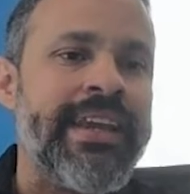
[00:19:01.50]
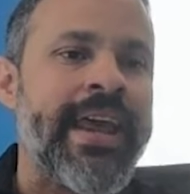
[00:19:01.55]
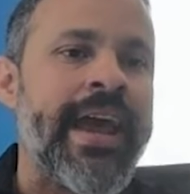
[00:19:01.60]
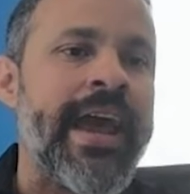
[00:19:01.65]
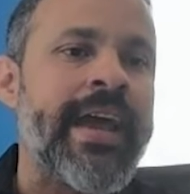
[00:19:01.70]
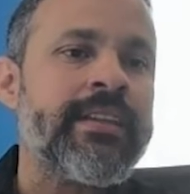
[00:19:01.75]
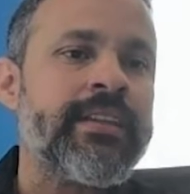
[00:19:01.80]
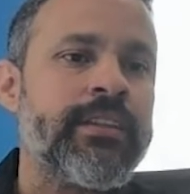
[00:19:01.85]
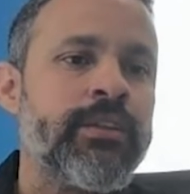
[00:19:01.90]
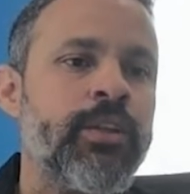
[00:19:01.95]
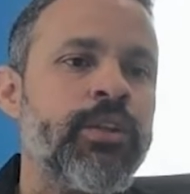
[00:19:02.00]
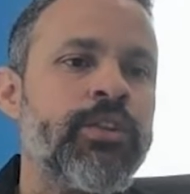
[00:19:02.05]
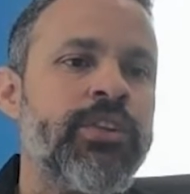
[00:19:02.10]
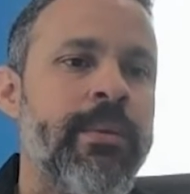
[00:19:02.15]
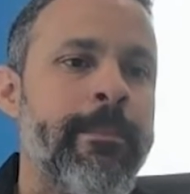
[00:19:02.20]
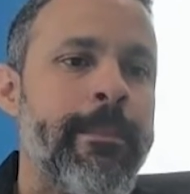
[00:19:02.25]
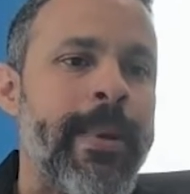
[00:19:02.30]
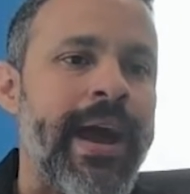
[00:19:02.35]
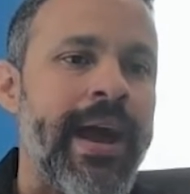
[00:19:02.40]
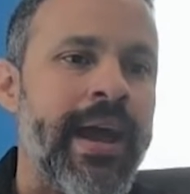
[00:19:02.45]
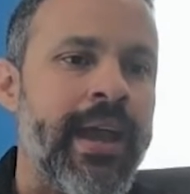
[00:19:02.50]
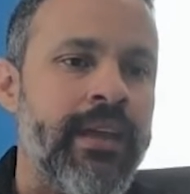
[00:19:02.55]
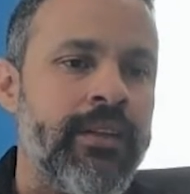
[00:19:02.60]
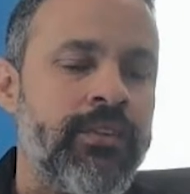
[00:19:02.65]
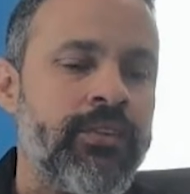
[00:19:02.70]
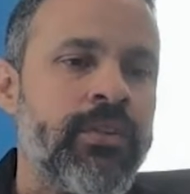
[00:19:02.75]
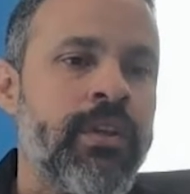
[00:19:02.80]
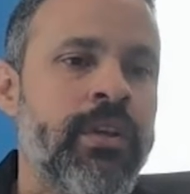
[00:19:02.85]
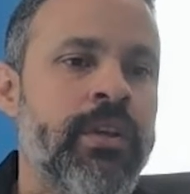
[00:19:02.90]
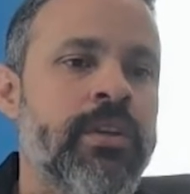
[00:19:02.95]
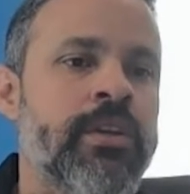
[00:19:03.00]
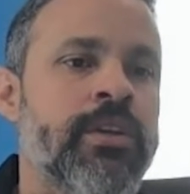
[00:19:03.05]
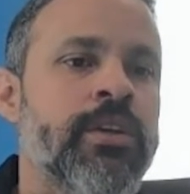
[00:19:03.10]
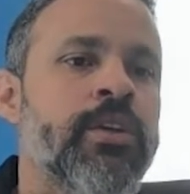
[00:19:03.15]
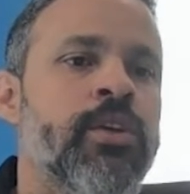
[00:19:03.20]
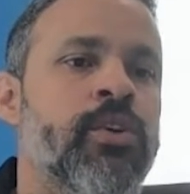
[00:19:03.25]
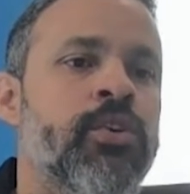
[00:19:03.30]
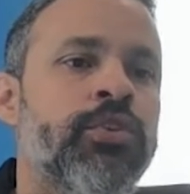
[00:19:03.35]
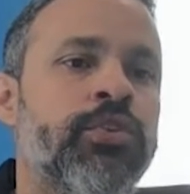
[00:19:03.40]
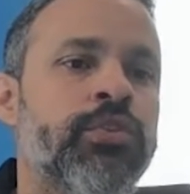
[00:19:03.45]
the natural device.
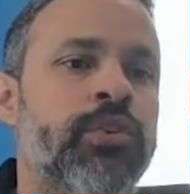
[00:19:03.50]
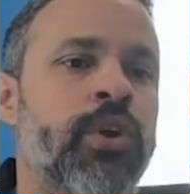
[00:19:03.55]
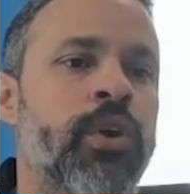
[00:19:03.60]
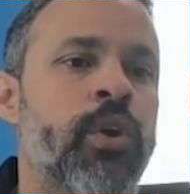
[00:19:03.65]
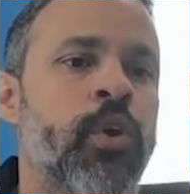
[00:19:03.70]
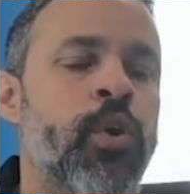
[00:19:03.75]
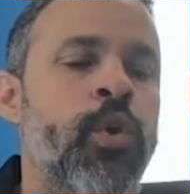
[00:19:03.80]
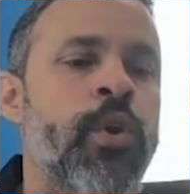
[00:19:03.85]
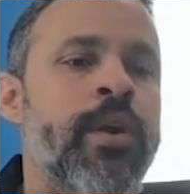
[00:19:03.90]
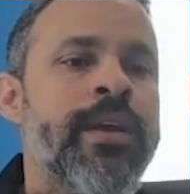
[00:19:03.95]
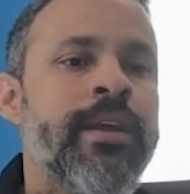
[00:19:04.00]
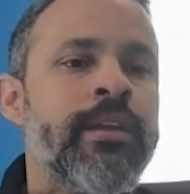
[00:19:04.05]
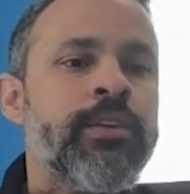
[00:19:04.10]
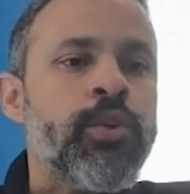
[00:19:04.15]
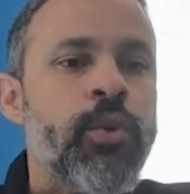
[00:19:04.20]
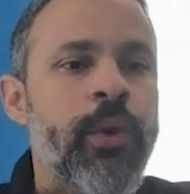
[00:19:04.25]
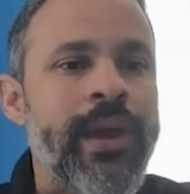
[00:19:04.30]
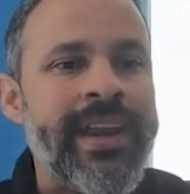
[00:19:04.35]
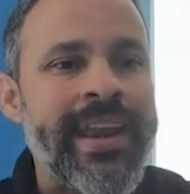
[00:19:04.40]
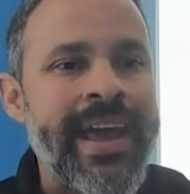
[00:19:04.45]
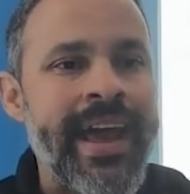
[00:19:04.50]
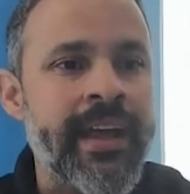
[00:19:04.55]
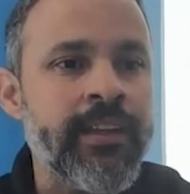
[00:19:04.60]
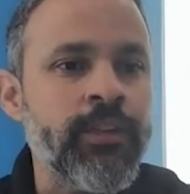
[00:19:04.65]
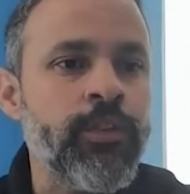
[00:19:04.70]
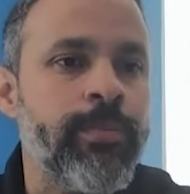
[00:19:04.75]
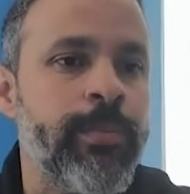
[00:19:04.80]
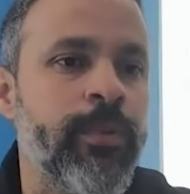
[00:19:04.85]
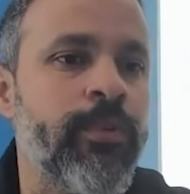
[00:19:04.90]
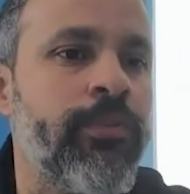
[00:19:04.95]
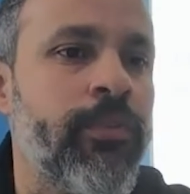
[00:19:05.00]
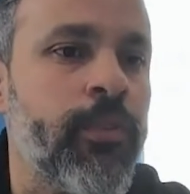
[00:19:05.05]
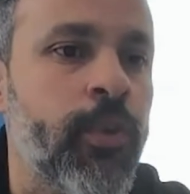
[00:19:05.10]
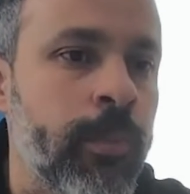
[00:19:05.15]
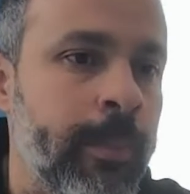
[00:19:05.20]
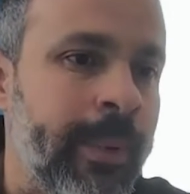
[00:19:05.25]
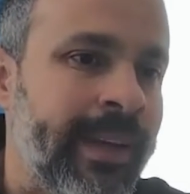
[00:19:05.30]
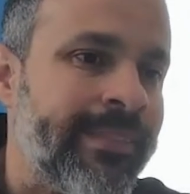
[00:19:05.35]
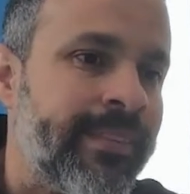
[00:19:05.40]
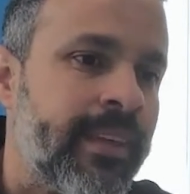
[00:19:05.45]
So to enhance
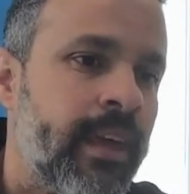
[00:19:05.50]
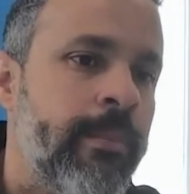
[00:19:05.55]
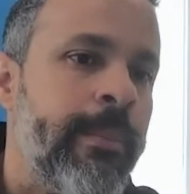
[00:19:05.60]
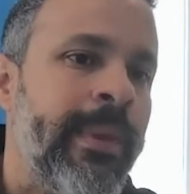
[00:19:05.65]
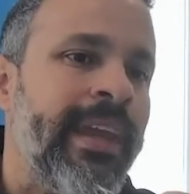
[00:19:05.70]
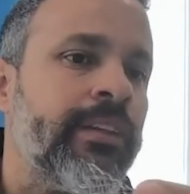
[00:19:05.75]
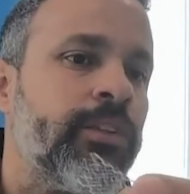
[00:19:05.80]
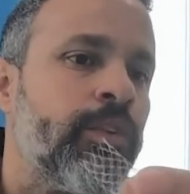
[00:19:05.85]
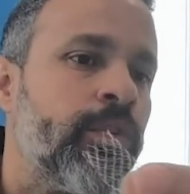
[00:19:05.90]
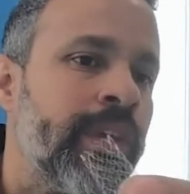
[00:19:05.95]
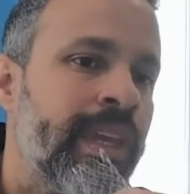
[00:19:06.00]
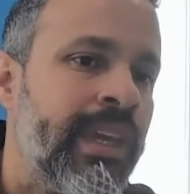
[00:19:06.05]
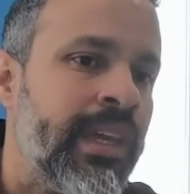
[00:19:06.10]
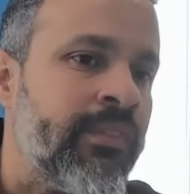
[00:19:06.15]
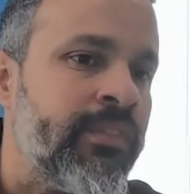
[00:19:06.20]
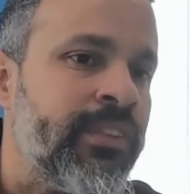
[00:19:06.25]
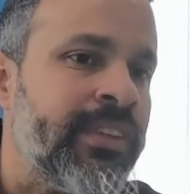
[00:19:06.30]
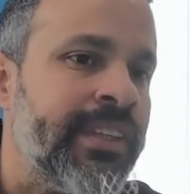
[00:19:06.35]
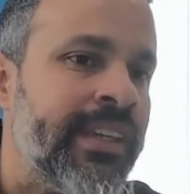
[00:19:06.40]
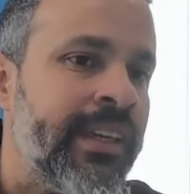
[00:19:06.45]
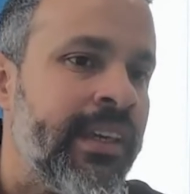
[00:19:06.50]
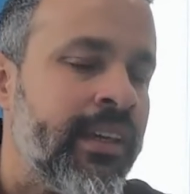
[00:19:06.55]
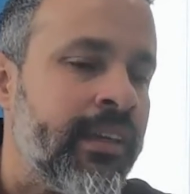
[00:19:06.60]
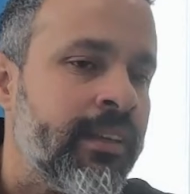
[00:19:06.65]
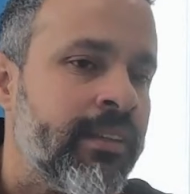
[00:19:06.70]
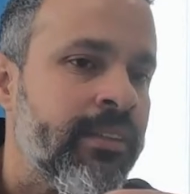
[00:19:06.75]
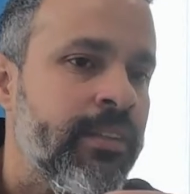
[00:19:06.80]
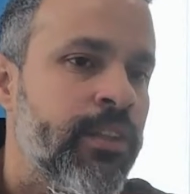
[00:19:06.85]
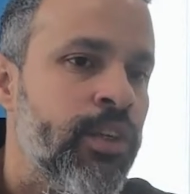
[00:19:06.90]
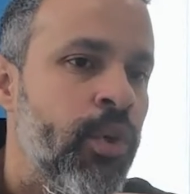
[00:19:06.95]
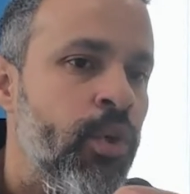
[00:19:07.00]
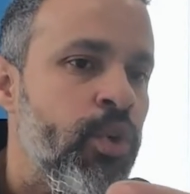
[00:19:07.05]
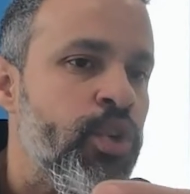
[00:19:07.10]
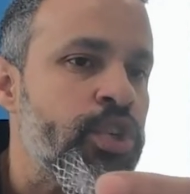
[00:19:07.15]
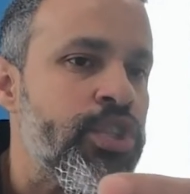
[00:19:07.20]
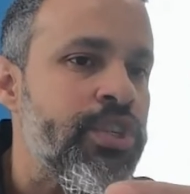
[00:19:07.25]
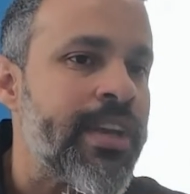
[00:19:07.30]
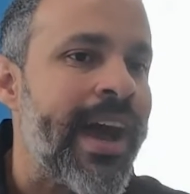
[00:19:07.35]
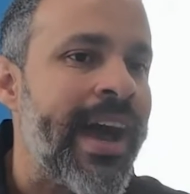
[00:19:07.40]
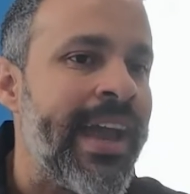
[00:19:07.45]
performance, I need to give this,
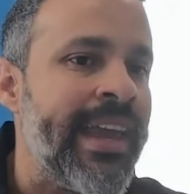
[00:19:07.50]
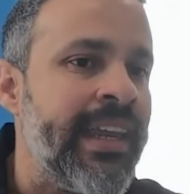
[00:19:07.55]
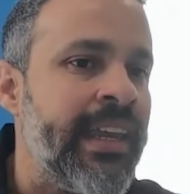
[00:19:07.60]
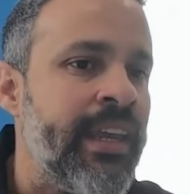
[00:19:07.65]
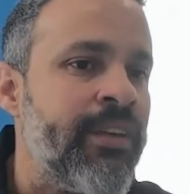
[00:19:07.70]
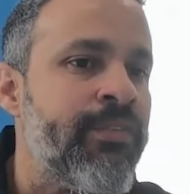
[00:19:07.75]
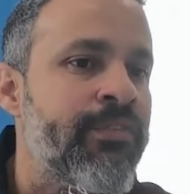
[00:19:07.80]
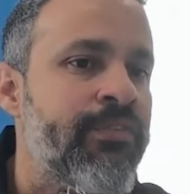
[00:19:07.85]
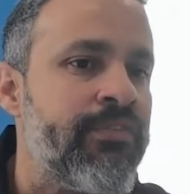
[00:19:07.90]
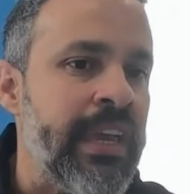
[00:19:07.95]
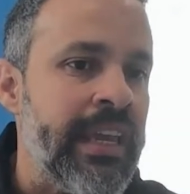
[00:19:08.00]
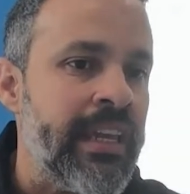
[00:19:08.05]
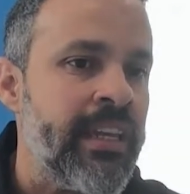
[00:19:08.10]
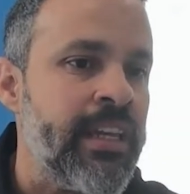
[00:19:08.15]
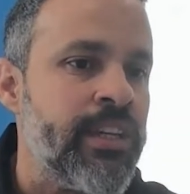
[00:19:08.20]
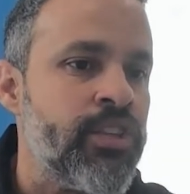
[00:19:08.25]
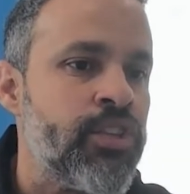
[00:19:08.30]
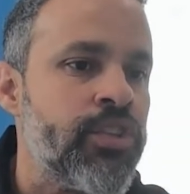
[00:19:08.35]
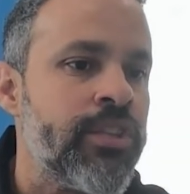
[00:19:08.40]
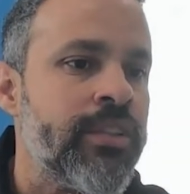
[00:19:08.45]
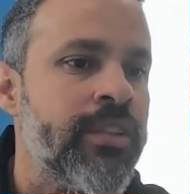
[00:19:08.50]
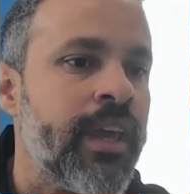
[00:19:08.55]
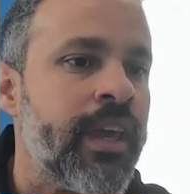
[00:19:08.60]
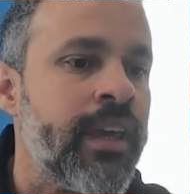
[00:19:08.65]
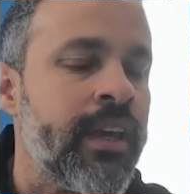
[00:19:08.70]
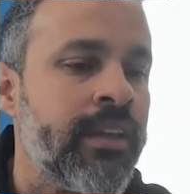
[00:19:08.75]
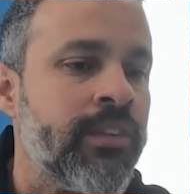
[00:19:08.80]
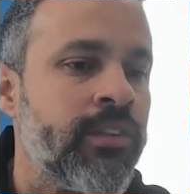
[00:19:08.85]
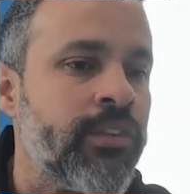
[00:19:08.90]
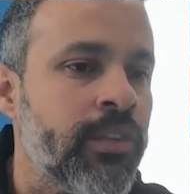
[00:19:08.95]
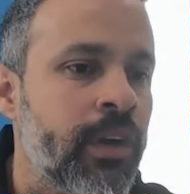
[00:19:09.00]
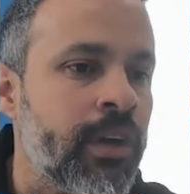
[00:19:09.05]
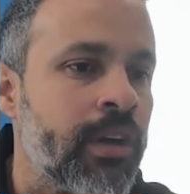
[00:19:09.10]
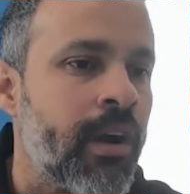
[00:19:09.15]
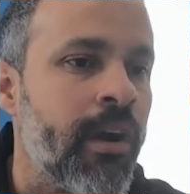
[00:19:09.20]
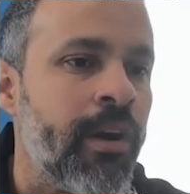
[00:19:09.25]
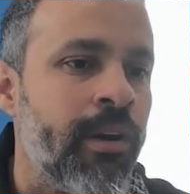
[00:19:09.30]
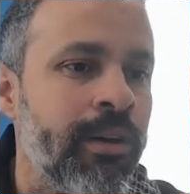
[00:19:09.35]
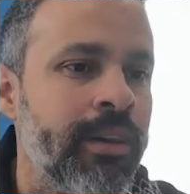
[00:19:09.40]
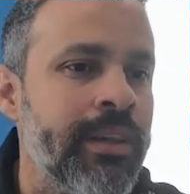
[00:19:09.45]
shiny finish that is
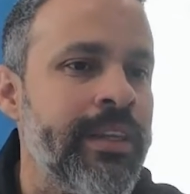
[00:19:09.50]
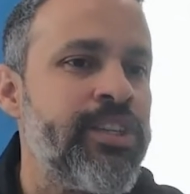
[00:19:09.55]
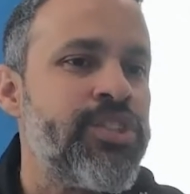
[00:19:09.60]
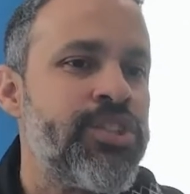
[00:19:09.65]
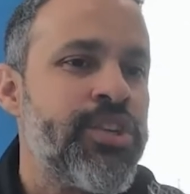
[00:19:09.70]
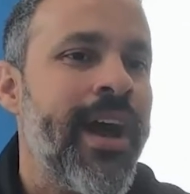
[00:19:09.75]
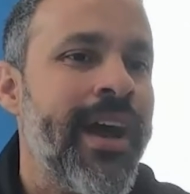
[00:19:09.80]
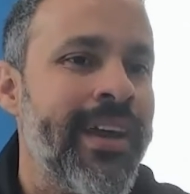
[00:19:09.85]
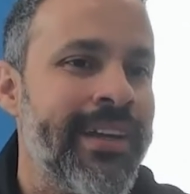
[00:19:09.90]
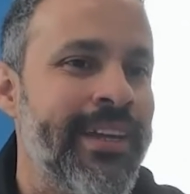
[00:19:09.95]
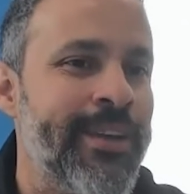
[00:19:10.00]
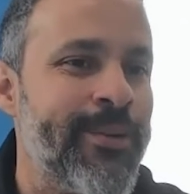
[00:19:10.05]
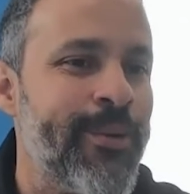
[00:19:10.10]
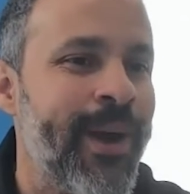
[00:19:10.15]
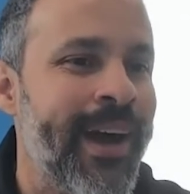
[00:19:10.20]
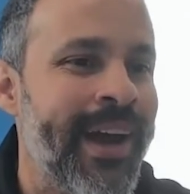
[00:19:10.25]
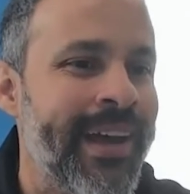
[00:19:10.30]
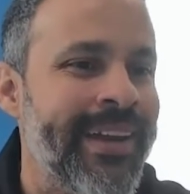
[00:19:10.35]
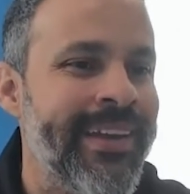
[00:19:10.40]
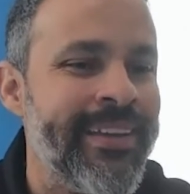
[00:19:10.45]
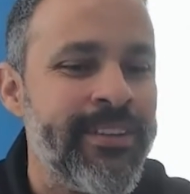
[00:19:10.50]
not always shiny, right?